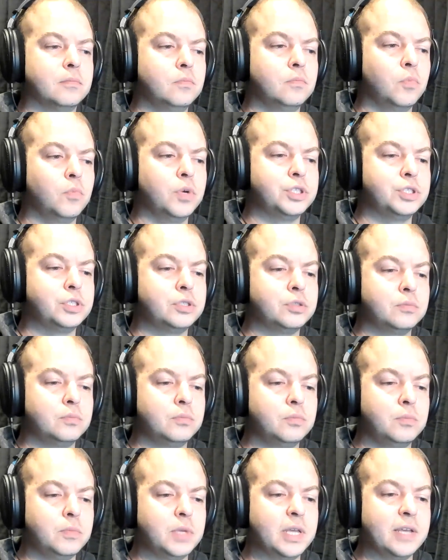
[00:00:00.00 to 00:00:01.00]
which
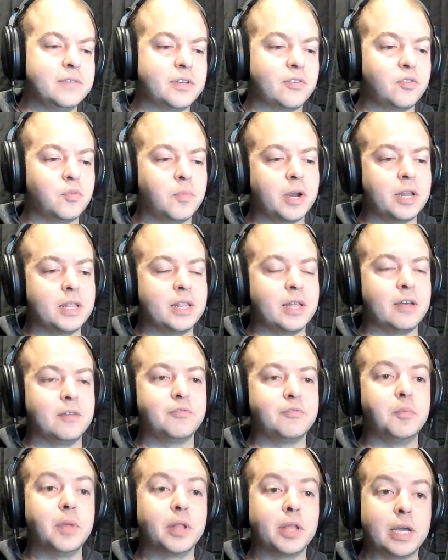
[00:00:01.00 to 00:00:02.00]
gives everybody that
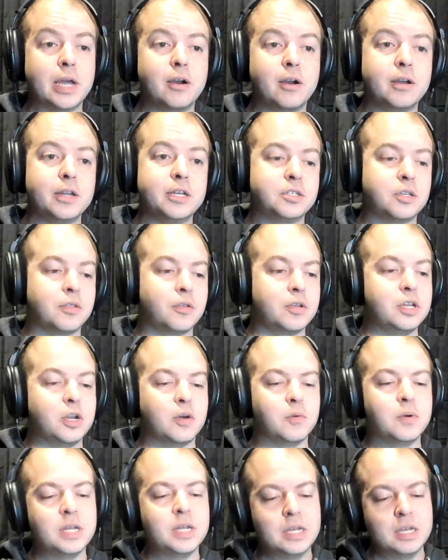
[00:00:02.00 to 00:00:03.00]
familiarity so that,
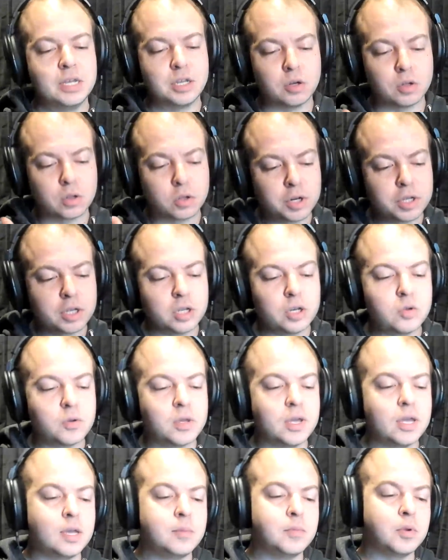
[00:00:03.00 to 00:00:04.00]
you're learning a new
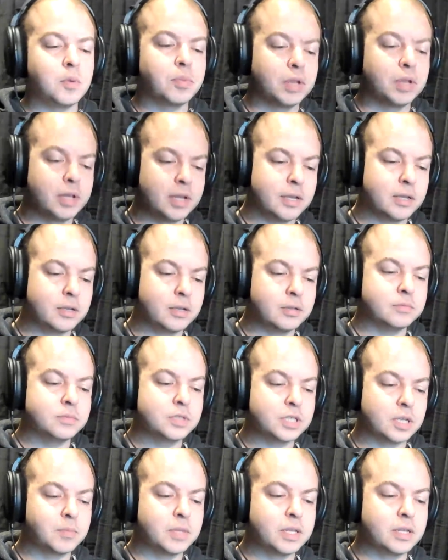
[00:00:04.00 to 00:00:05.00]
game, you're playing
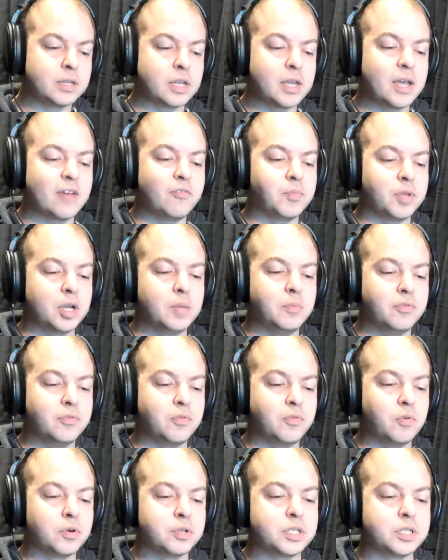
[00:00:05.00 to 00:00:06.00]
something that you haven't played
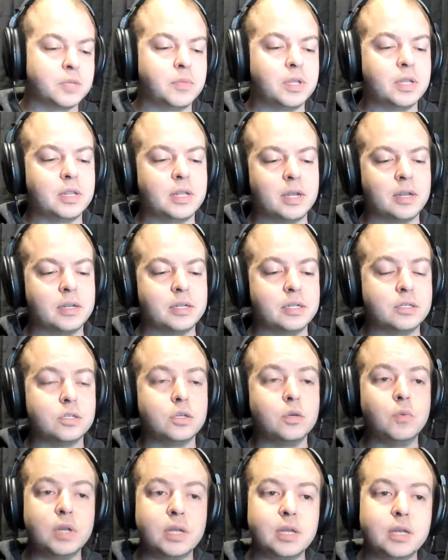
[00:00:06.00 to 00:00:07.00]
before, something that is
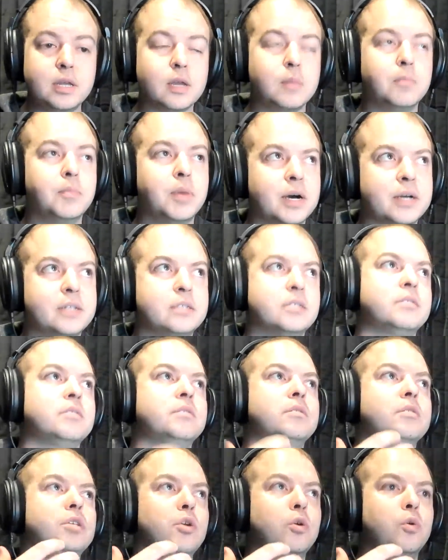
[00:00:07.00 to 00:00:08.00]
unique, but
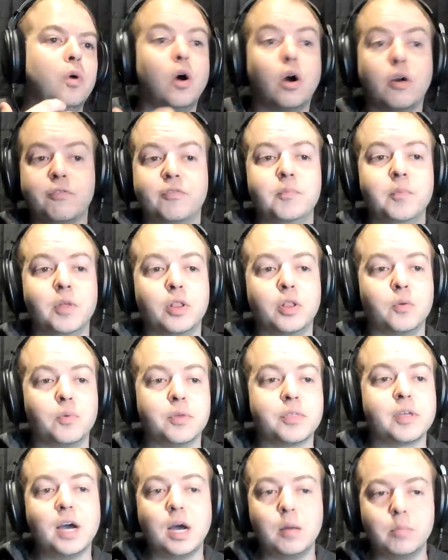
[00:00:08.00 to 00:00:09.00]
you are familiar
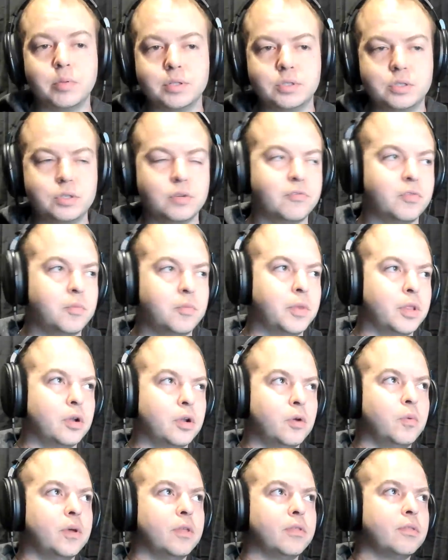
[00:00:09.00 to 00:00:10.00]
with goblins, you're
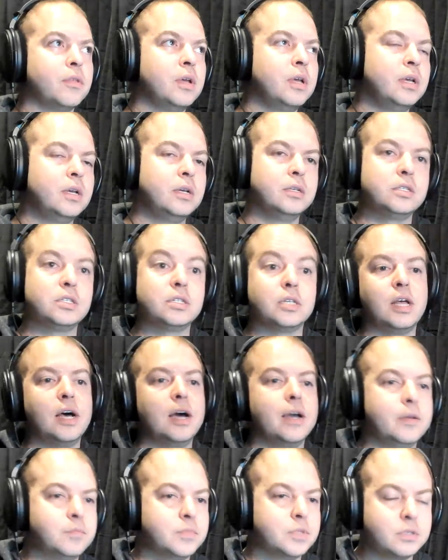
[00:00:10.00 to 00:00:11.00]
familiar with
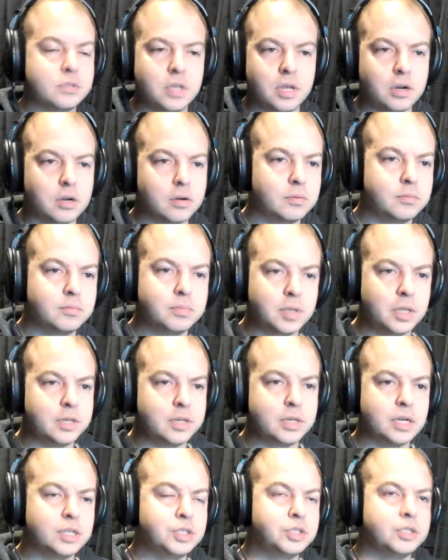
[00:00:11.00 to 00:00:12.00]
slimes that are in
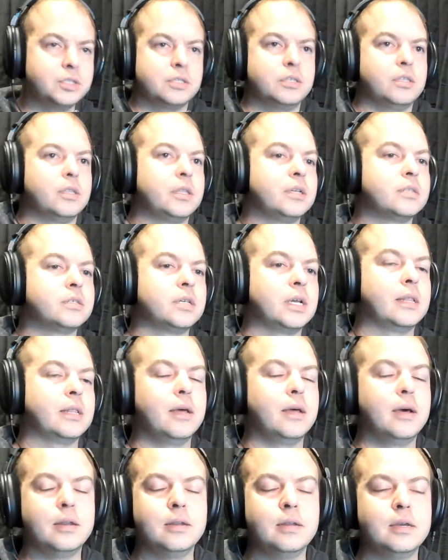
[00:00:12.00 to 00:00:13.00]
dungeons and things like
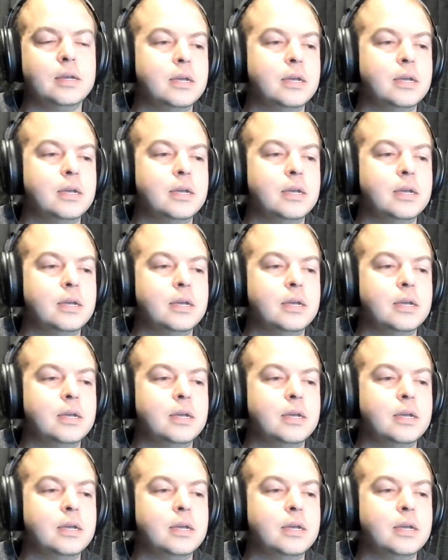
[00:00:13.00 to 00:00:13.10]
that.